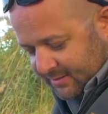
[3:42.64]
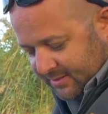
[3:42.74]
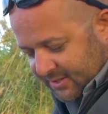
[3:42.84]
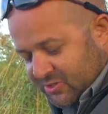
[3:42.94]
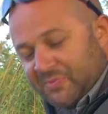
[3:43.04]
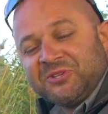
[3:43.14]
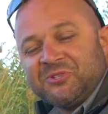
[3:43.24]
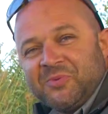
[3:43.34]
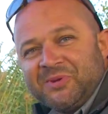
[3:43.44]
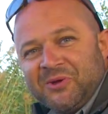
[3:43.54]
just to make
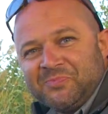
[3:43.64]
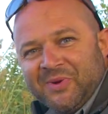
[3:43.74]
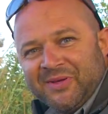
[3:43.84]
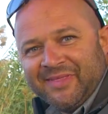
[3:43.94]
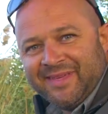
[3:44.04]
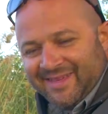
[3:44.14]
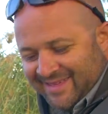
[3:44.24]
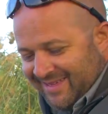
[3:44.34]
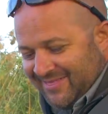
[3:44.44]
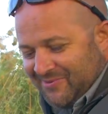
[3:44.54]
sure we don't burn the